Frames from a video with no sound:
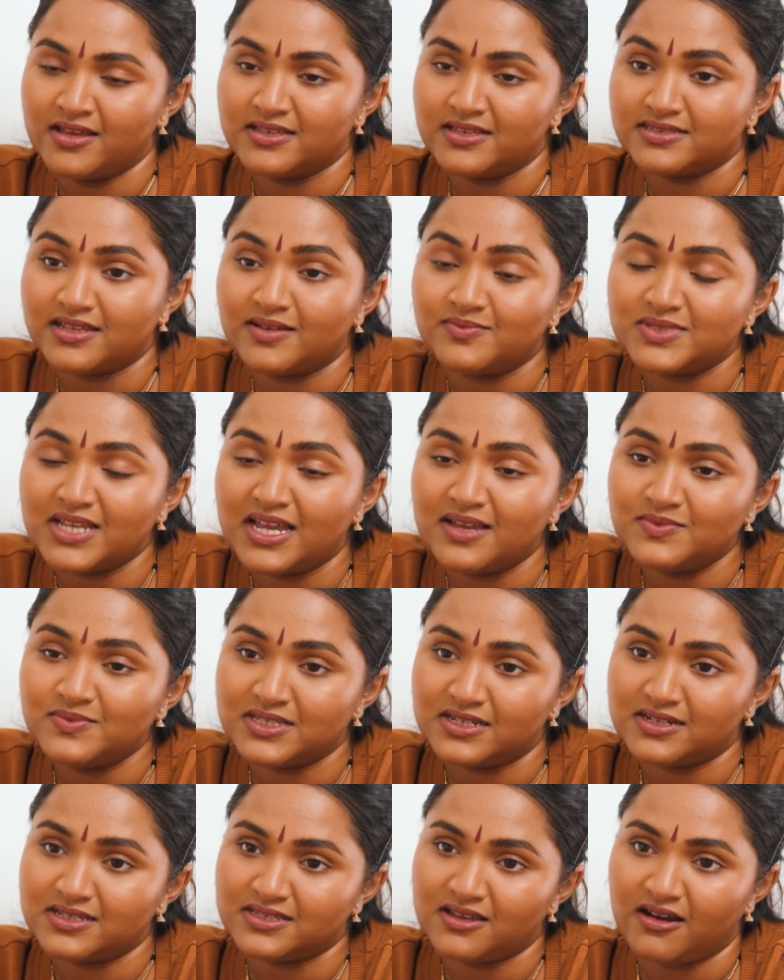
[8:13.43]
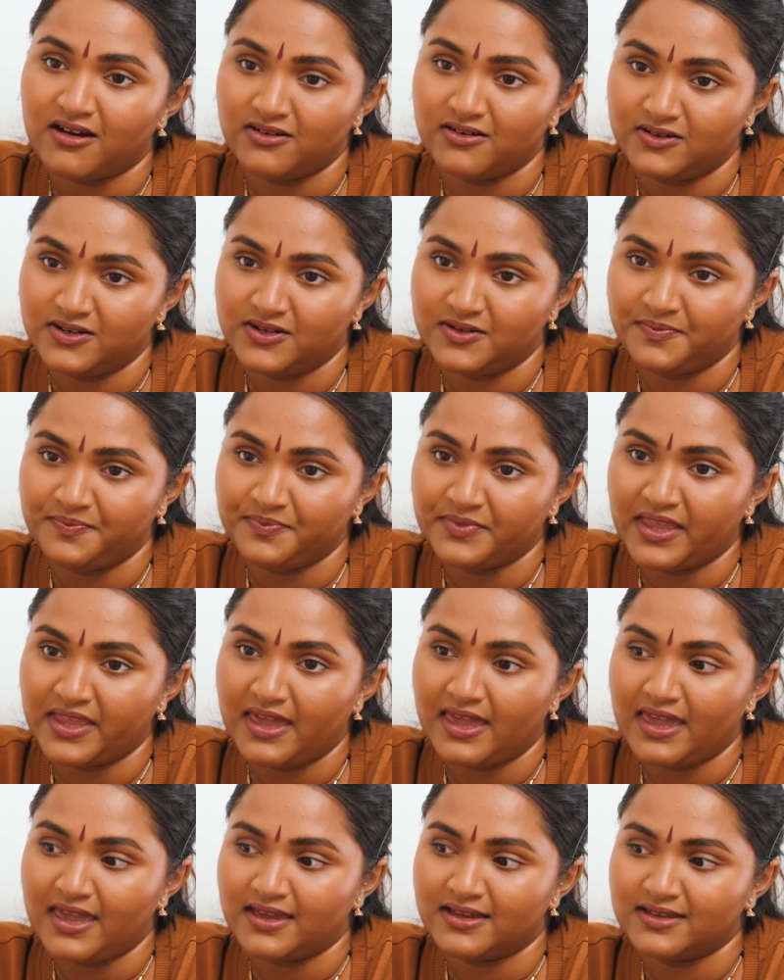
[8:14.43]
sometimes it is harder,
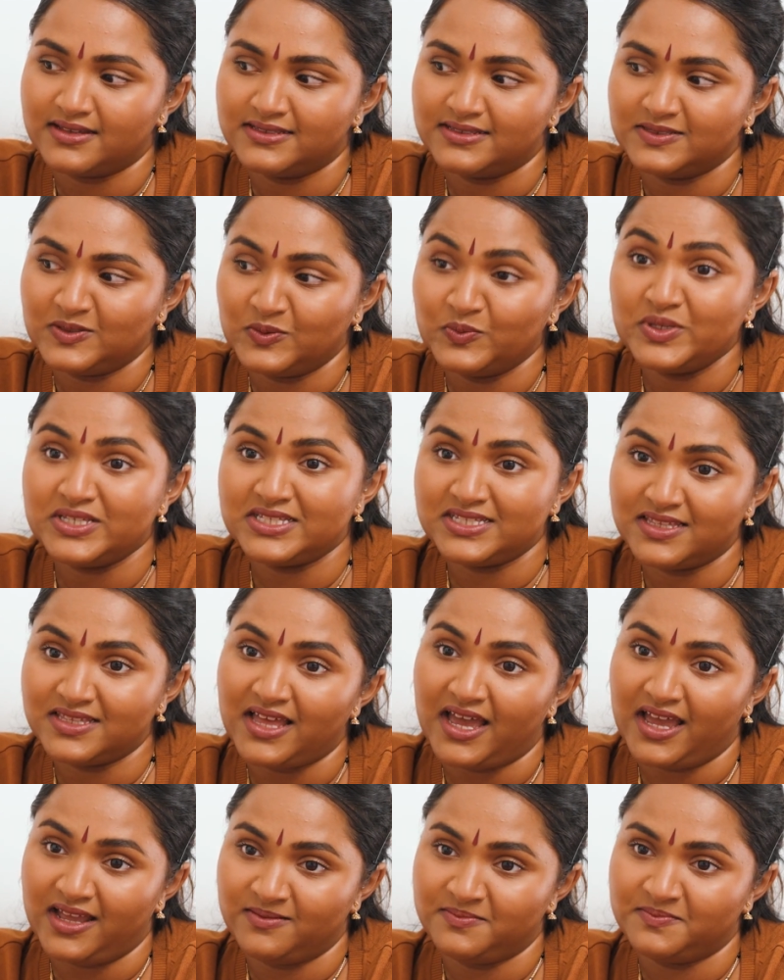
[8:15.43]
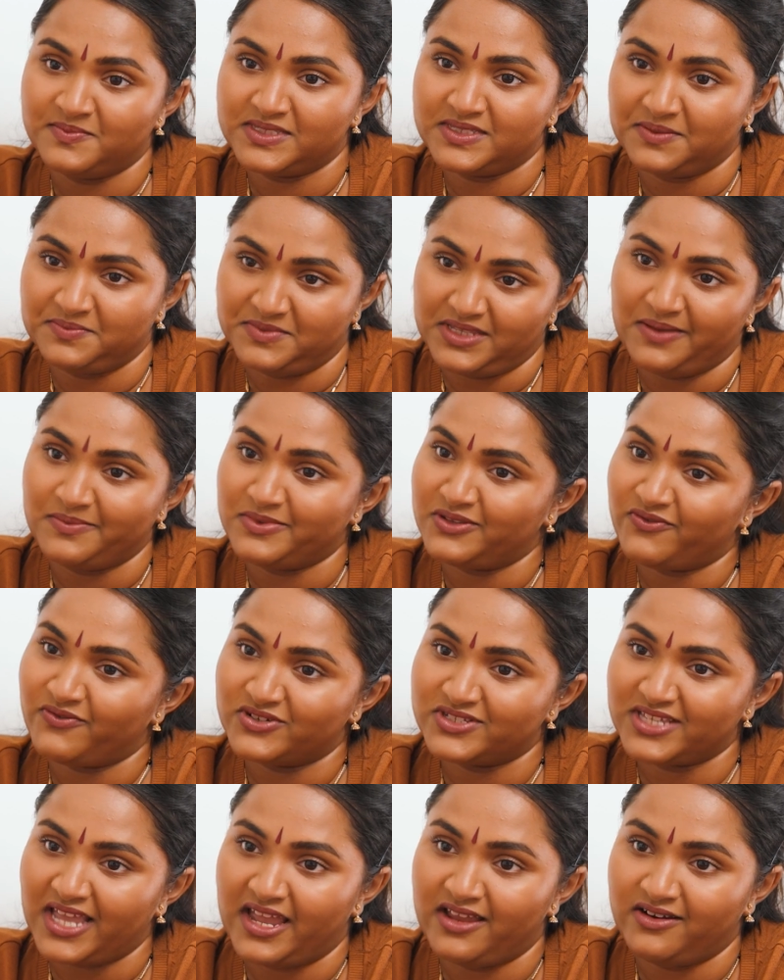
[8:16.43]
and we see that sometimes
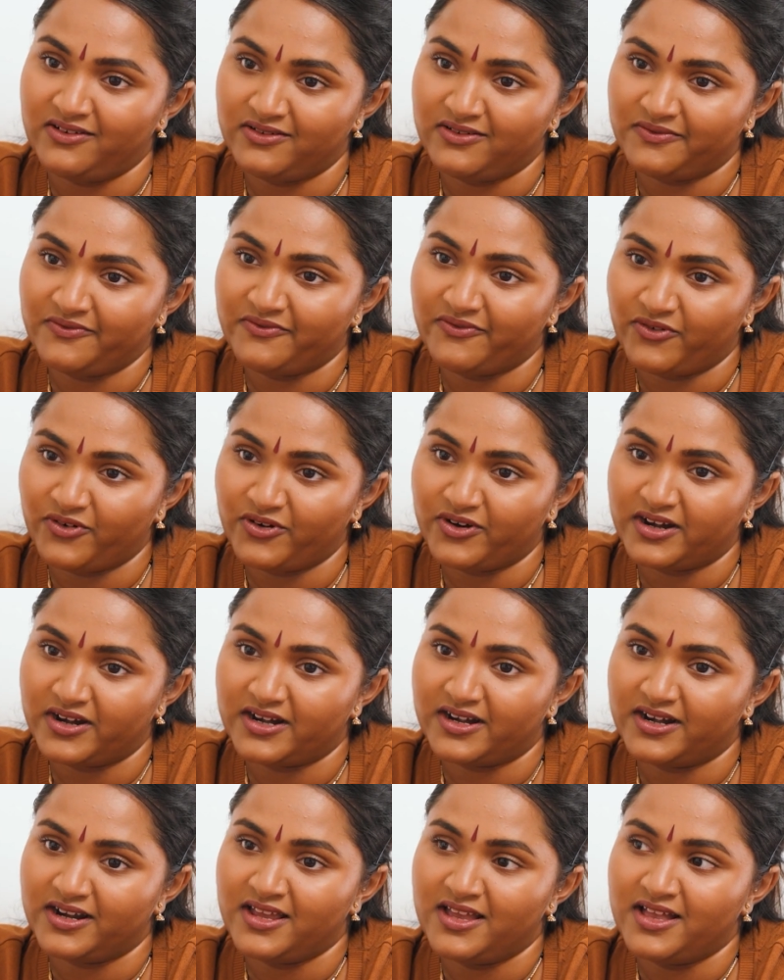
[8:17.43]
firsthand for